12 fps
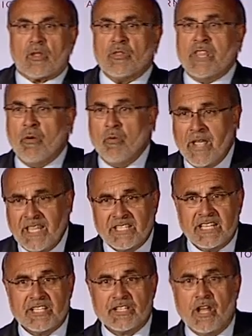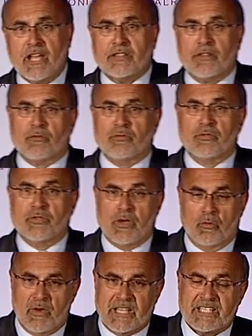Now, waste is not the root.
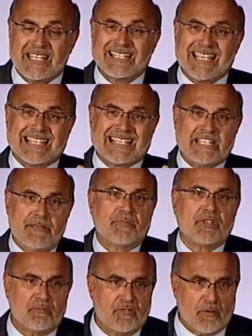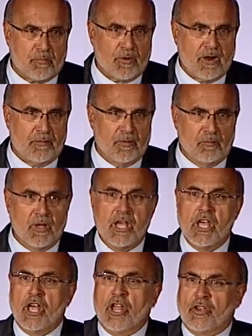Now, waste is a symptom of a problem,
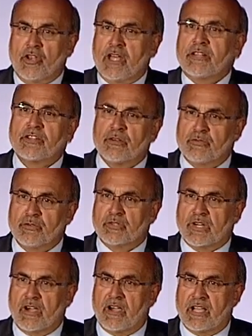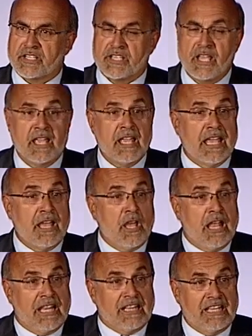not the root cause.
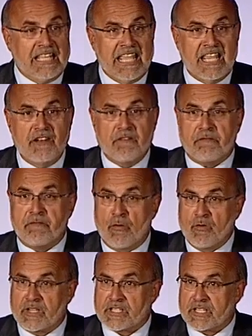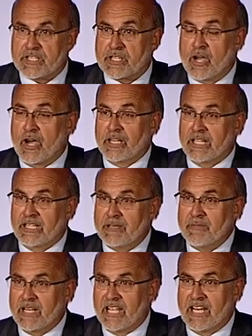Lien focuses on
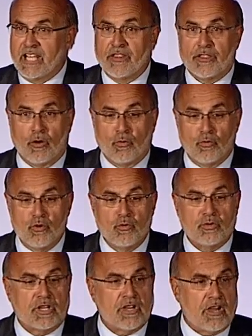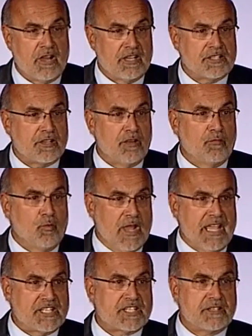eliminating the root cause of
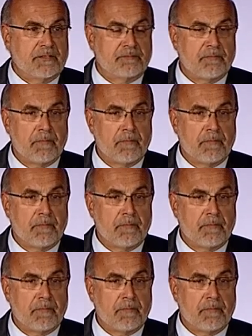waste.